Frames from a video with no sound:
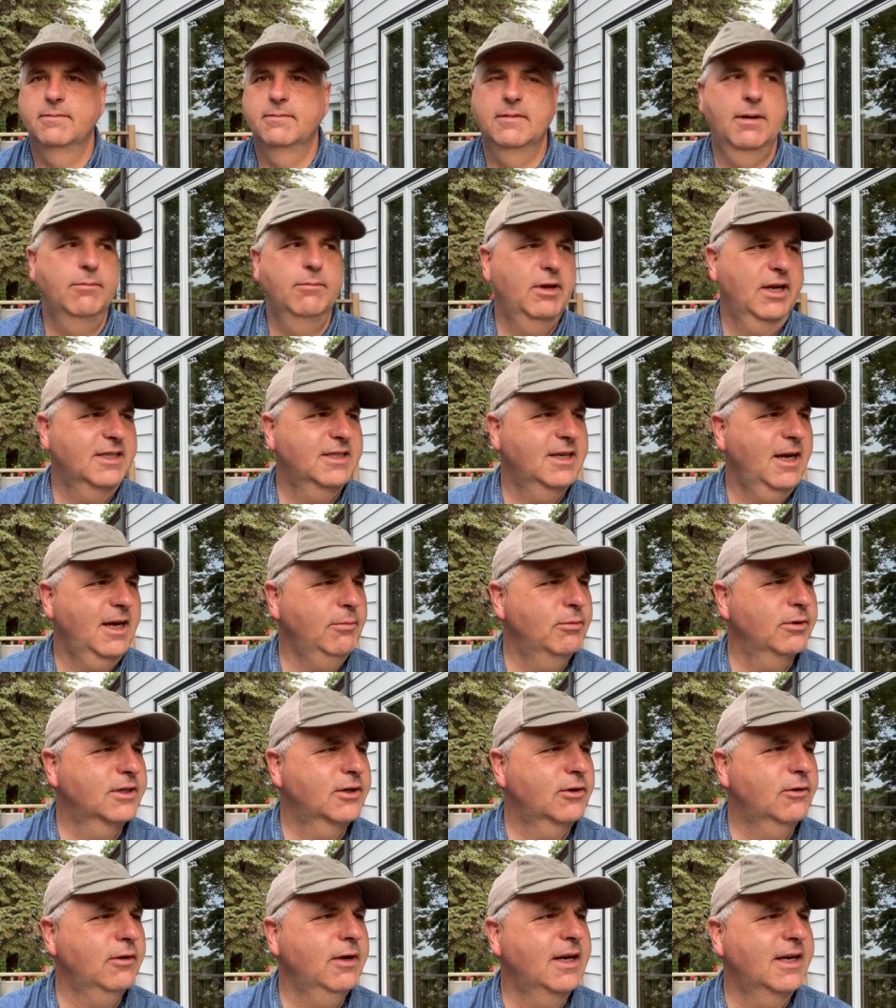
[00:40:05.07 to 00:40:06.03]
I'm like, Cypress
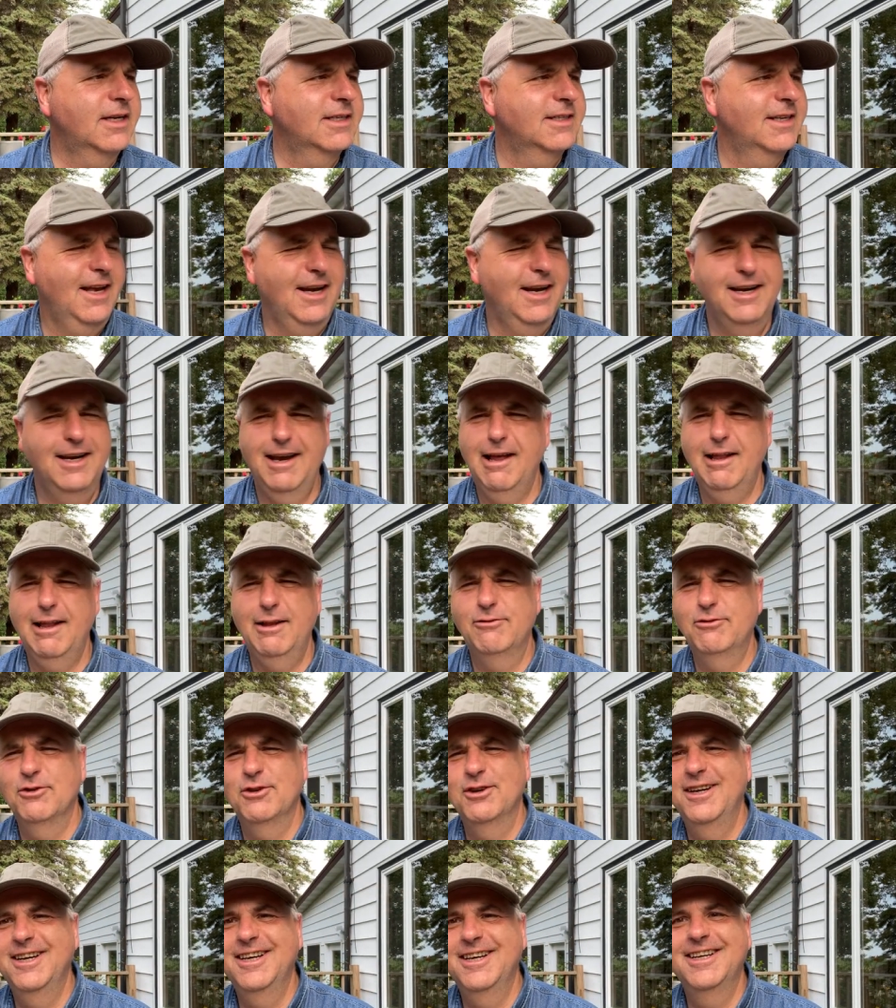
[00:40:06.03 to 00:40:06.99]
Creek, is that in
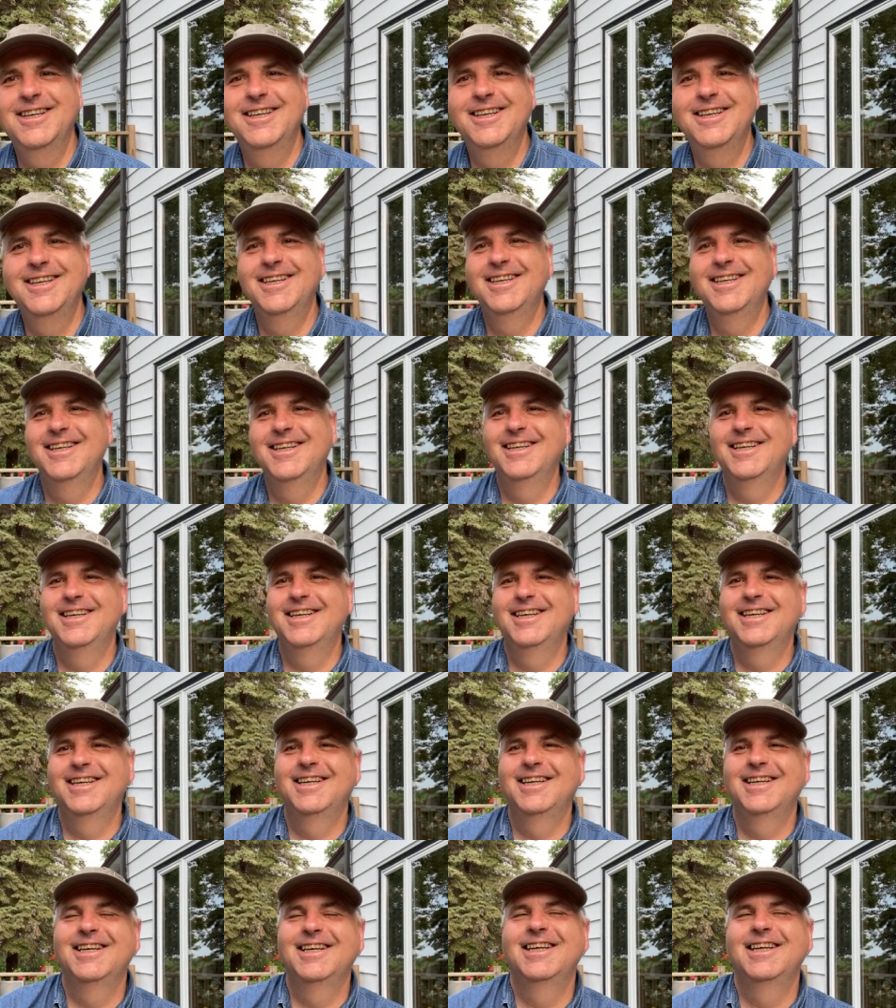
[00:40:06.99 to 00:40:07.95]
California? It should
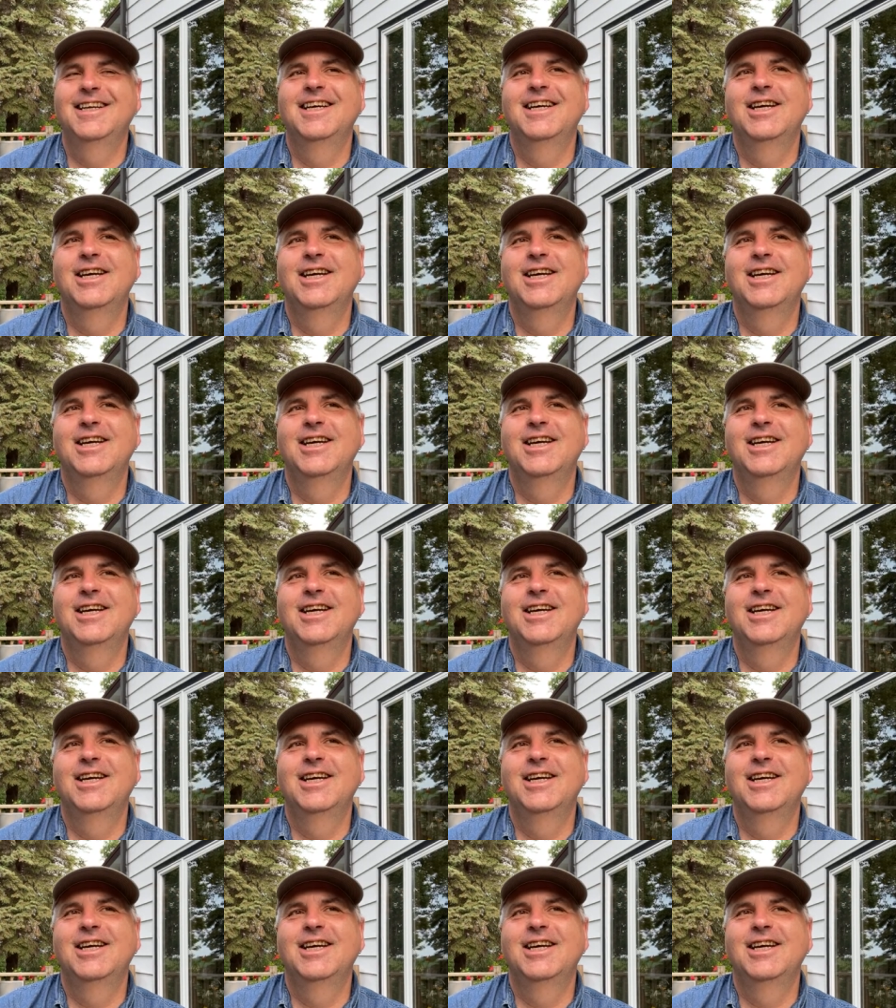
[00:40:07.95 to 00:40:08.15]
be.